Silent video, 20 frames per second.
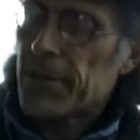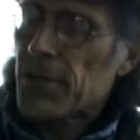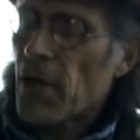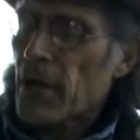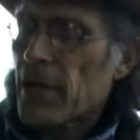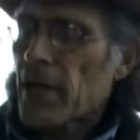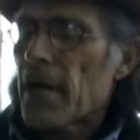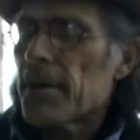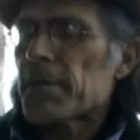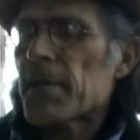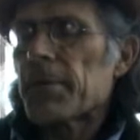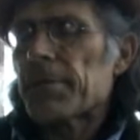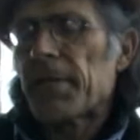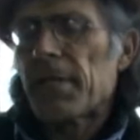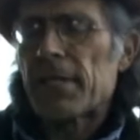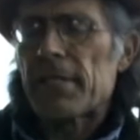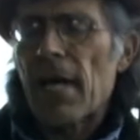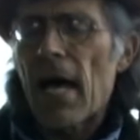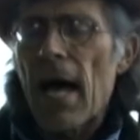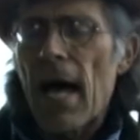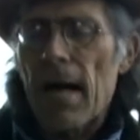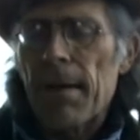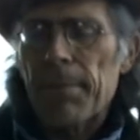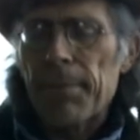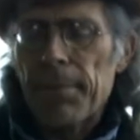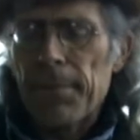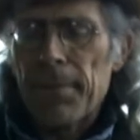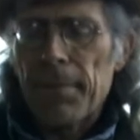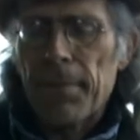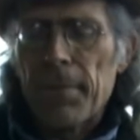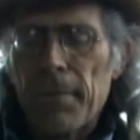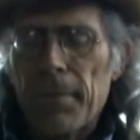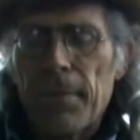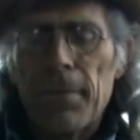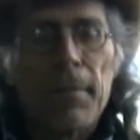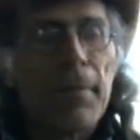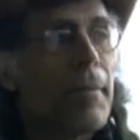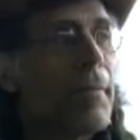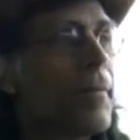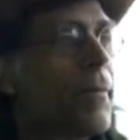So it comes up to the top.
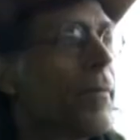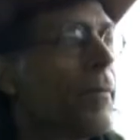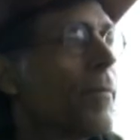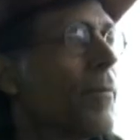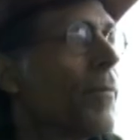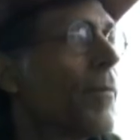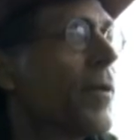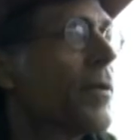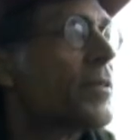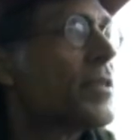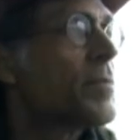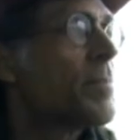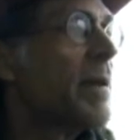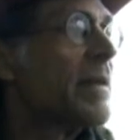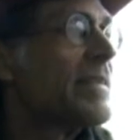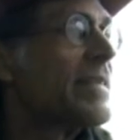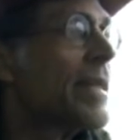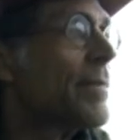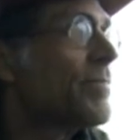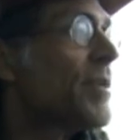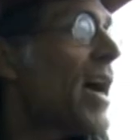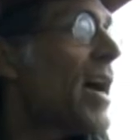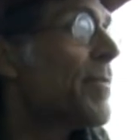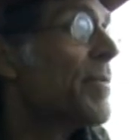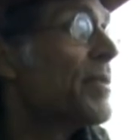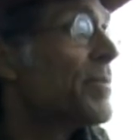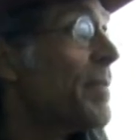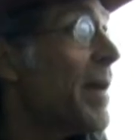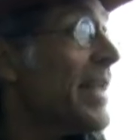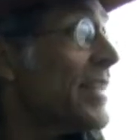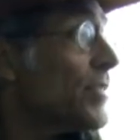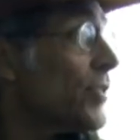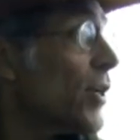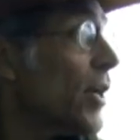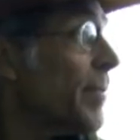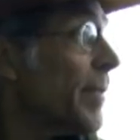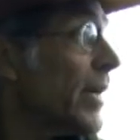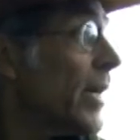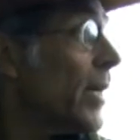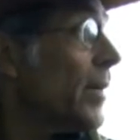We're just about the same time. Its mates are
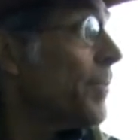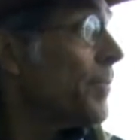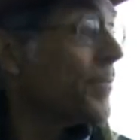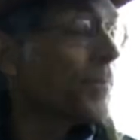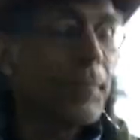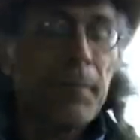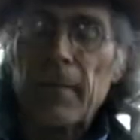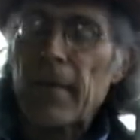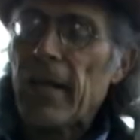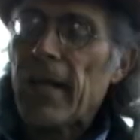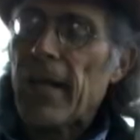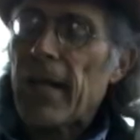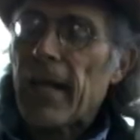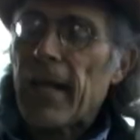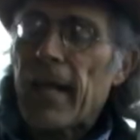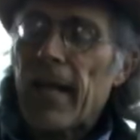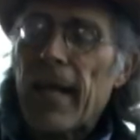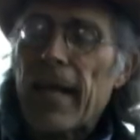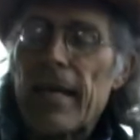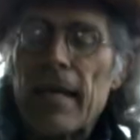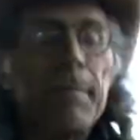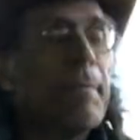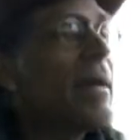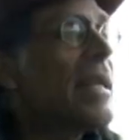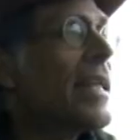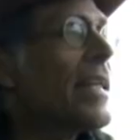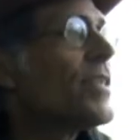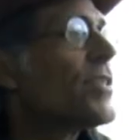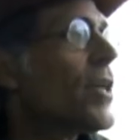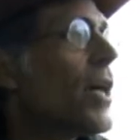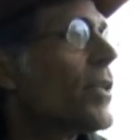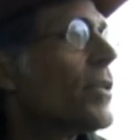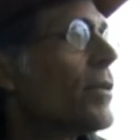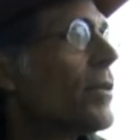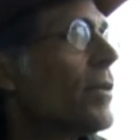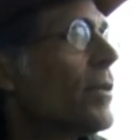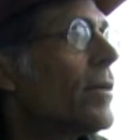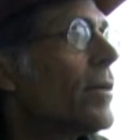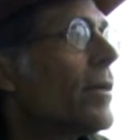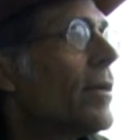coming up. And they meet each
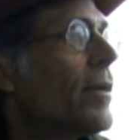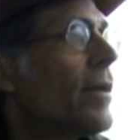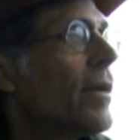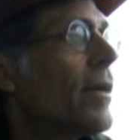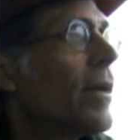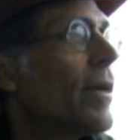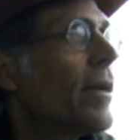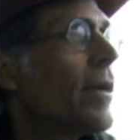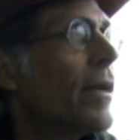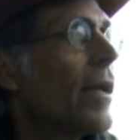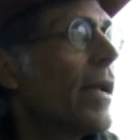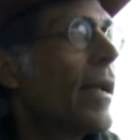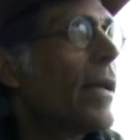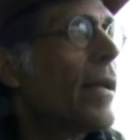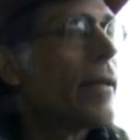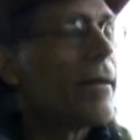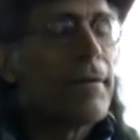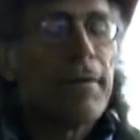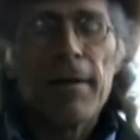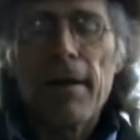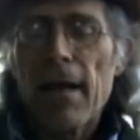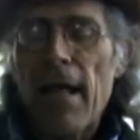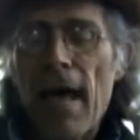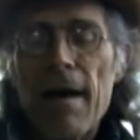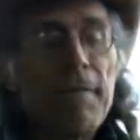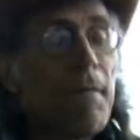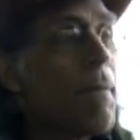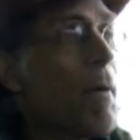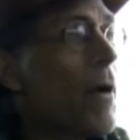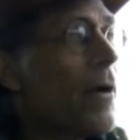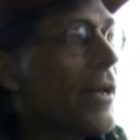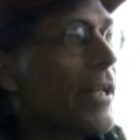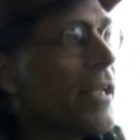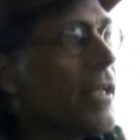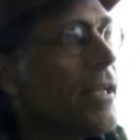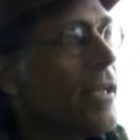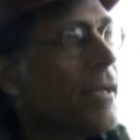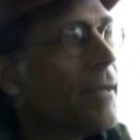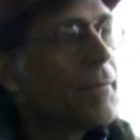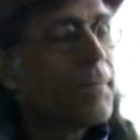other and have a party
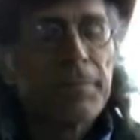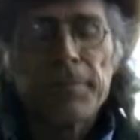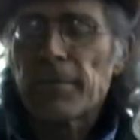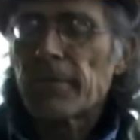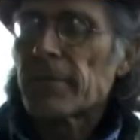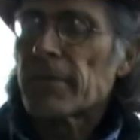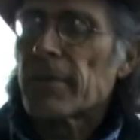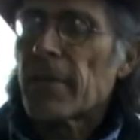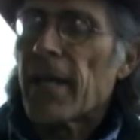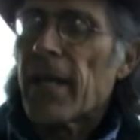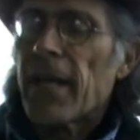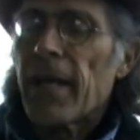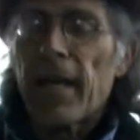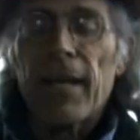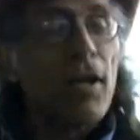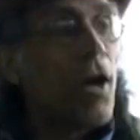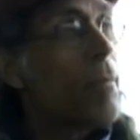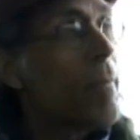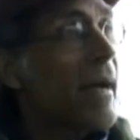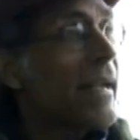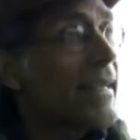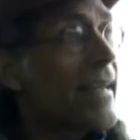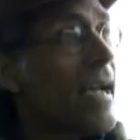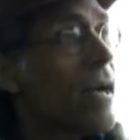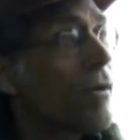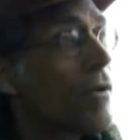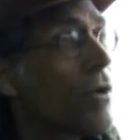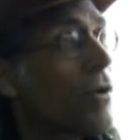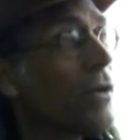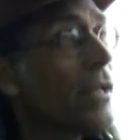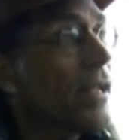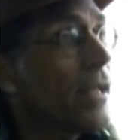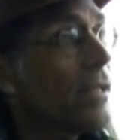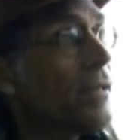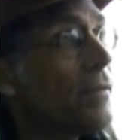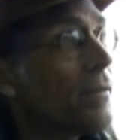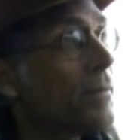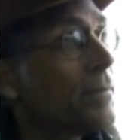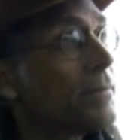and go back down underneath